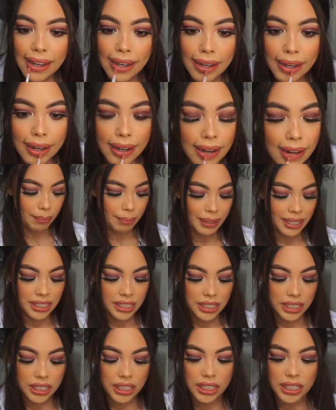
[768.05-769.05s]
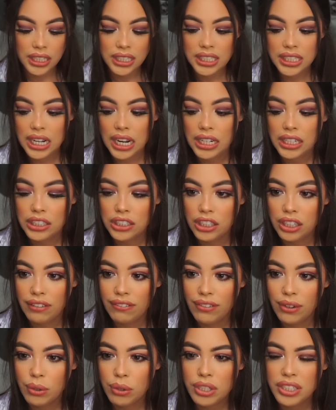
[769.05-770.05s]
and Mason is kind of looking
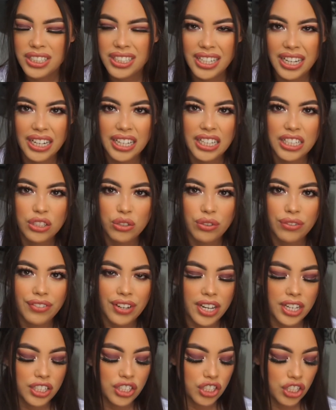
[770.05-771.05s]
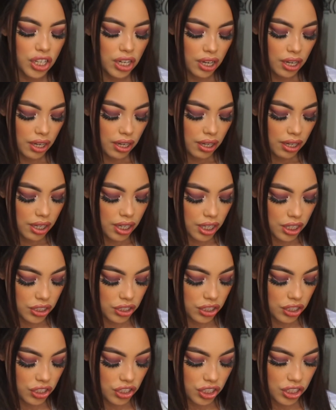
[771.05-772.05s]
forward to getting his revenge
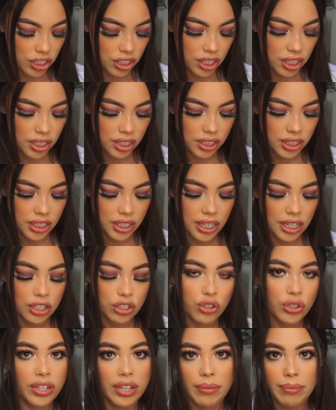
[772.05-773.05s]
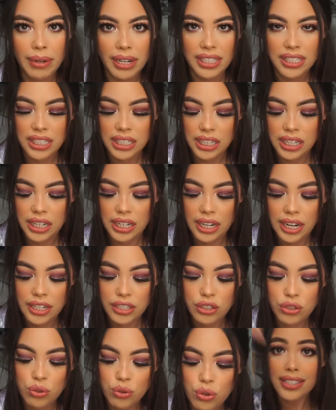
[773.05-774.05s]
because Jessica did not treat him nicely in high
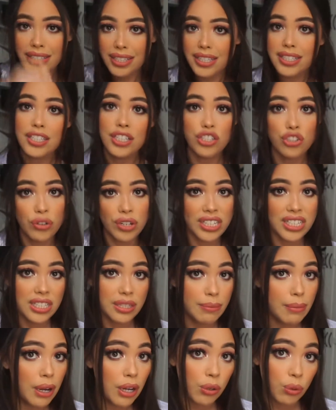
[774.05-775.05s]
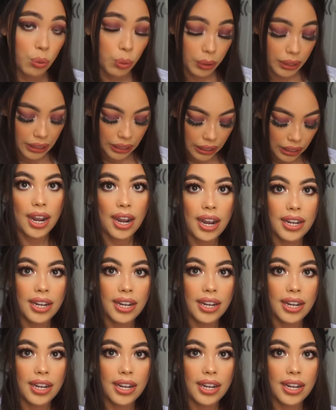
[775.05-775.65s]
school. This is a straight smut read.